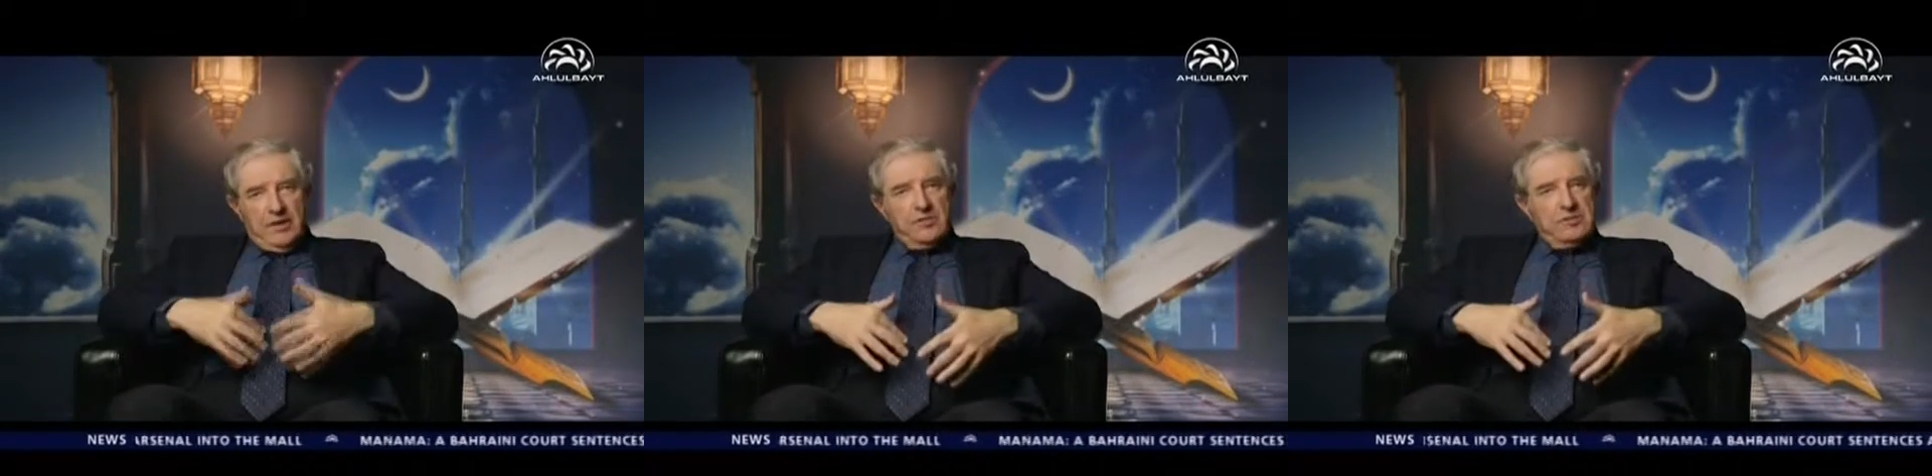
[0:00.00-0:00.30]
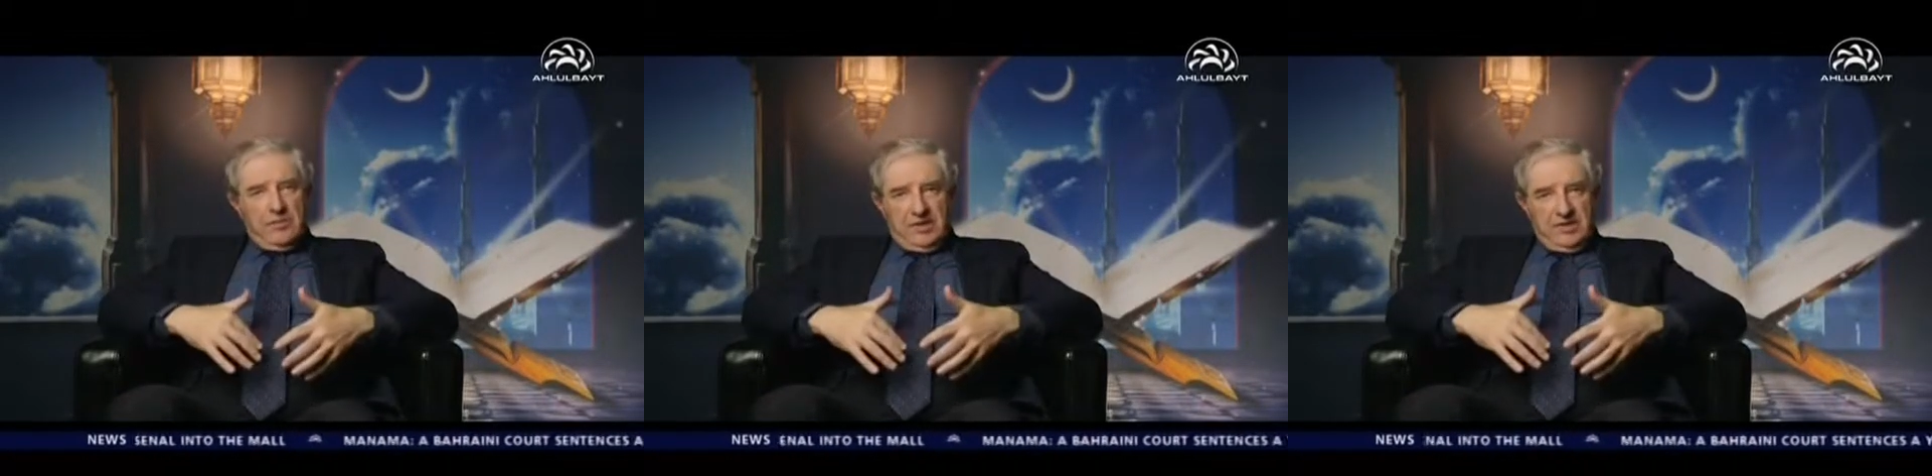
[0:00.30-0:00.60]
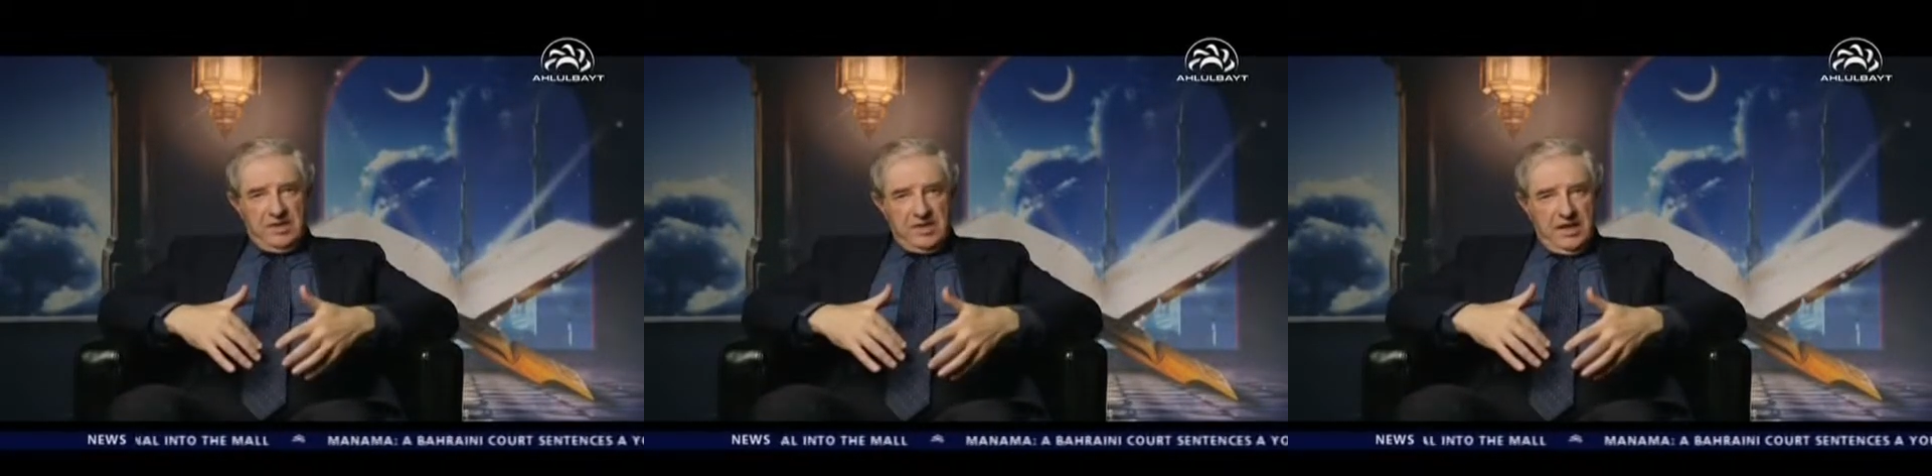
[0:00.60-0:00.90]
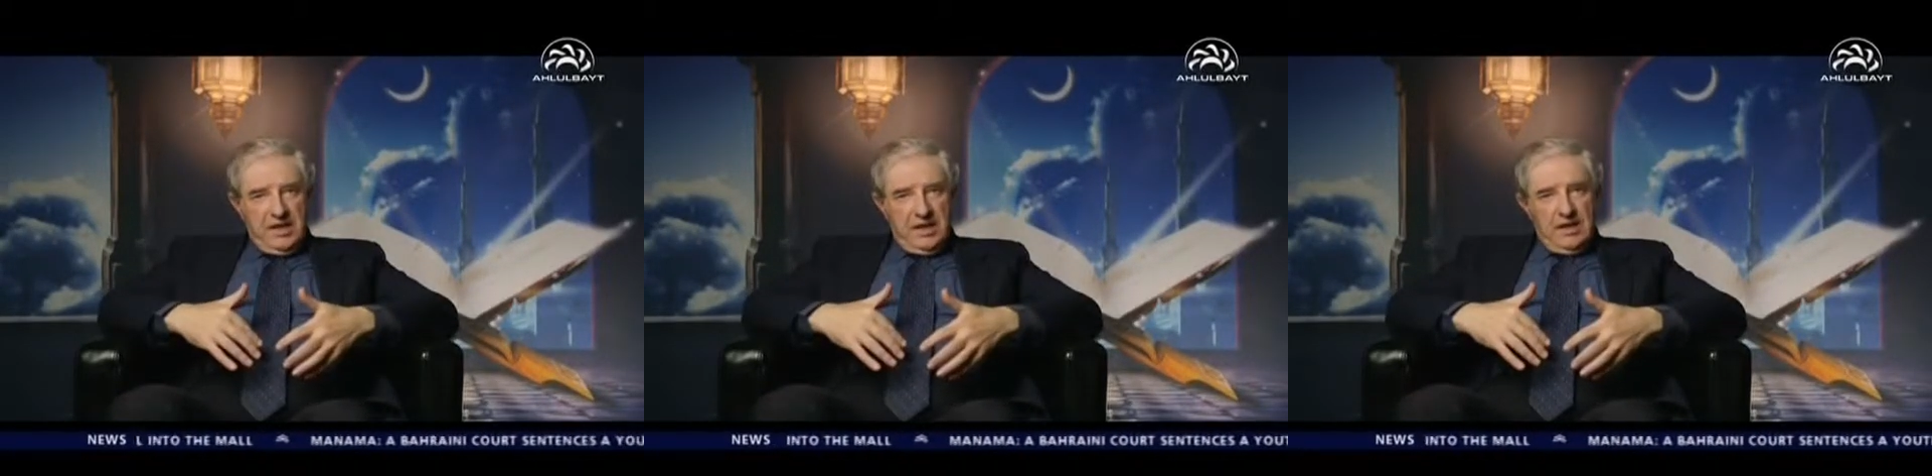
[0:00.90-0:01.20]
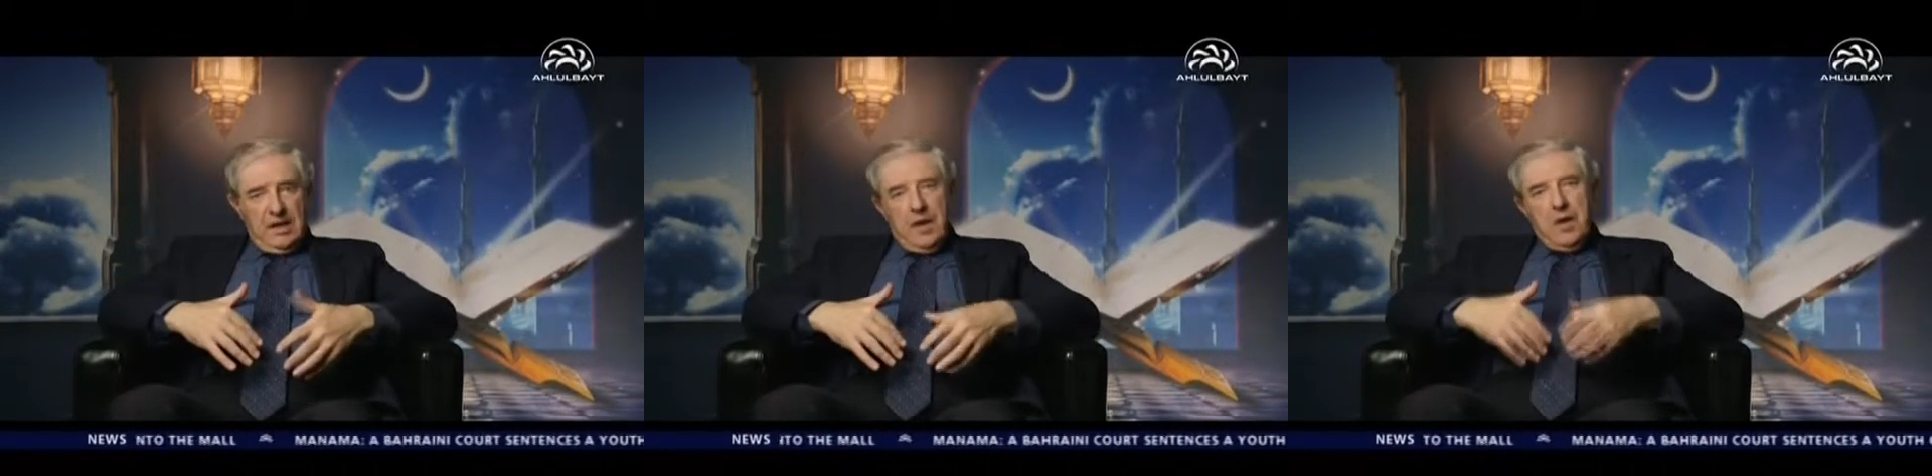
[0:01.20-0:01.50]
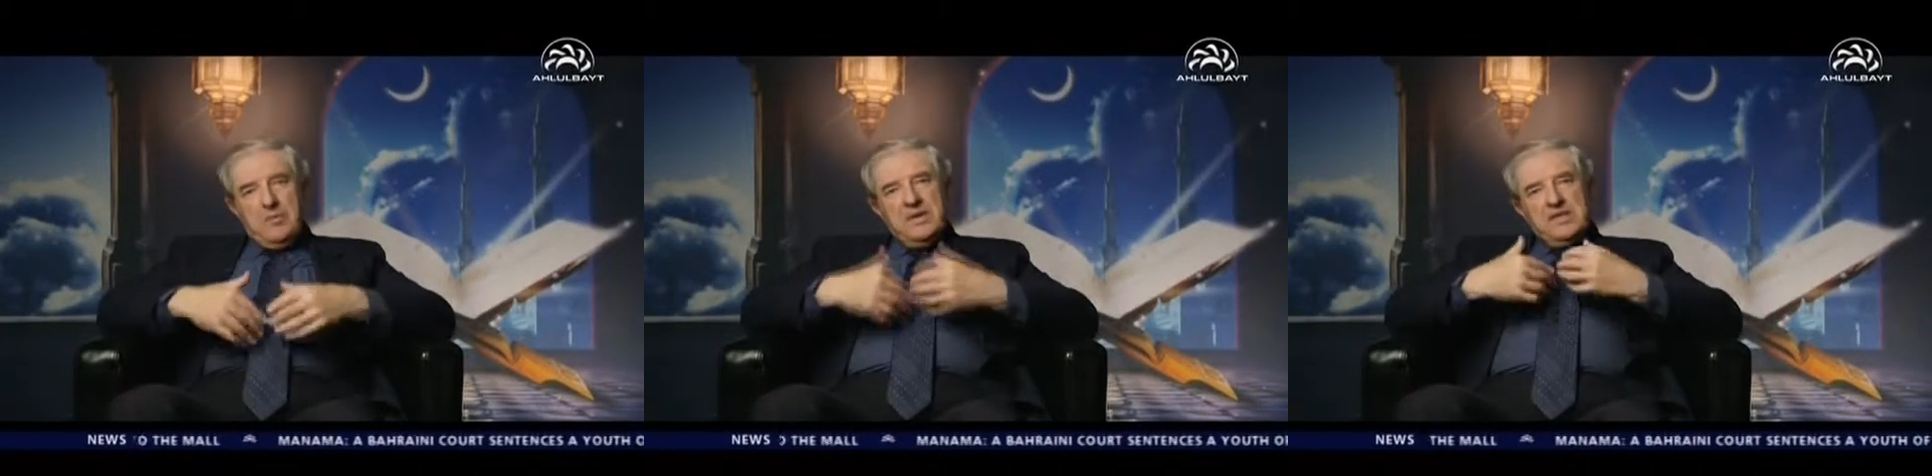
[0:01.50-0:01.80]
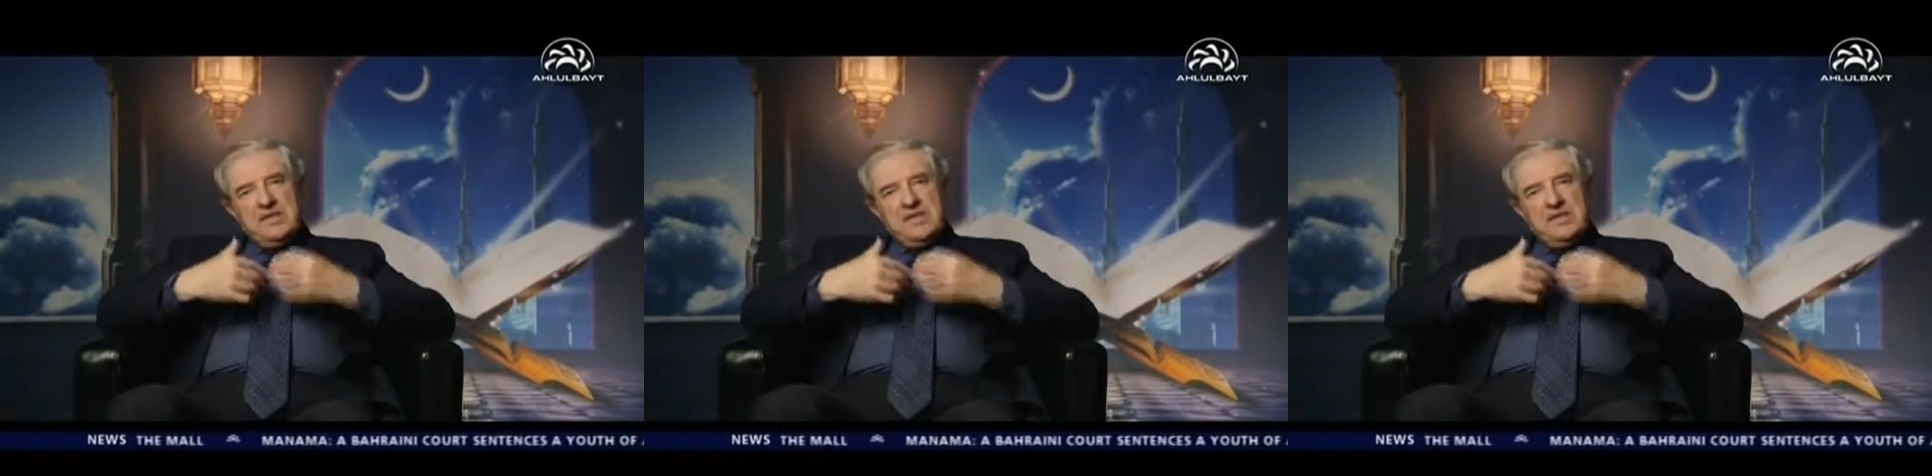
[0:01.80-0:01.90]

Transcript: own modesty, but